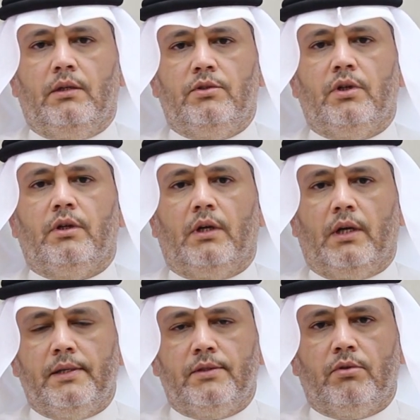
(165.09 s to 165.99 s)

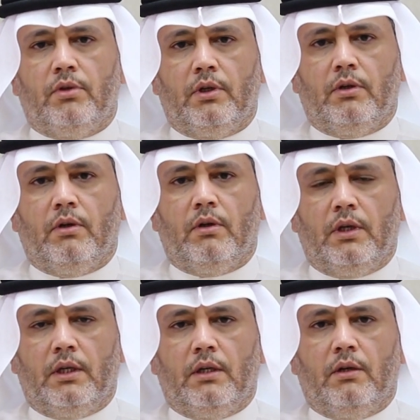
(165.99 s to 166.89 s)
generalized
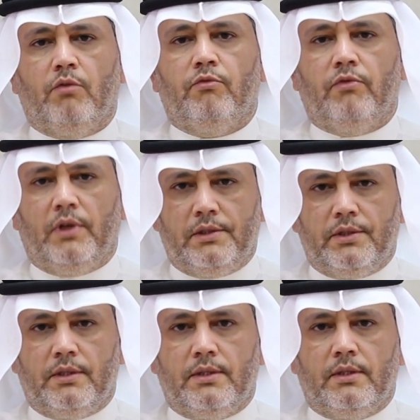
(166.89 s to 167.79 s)
tonic-clonic
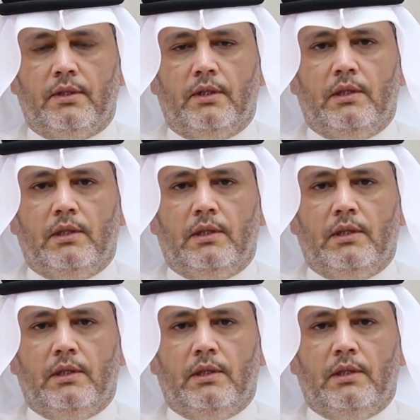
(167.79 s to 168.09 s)
convulsions.